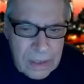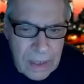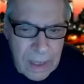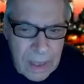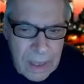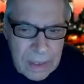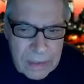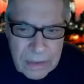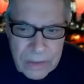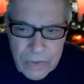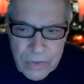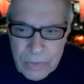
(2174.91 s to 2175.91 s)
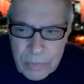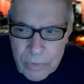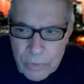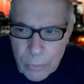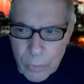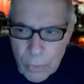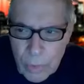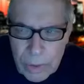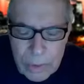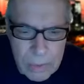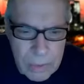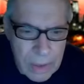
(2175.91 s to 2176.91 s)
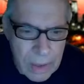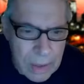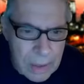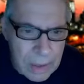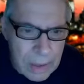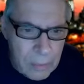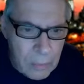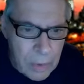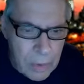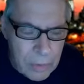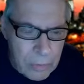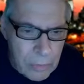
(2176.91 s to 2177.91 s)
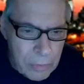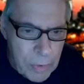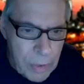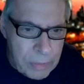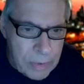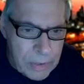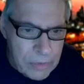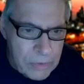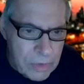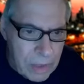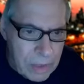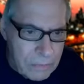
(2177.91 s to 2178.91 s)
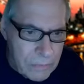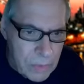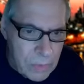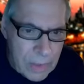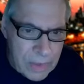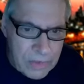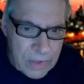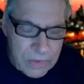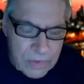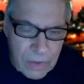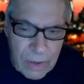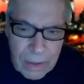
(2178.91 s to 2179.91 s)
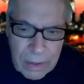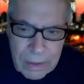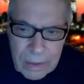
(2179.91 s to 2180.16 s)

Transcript: that she was born, okay, in one of the republics, okay, of the USSR.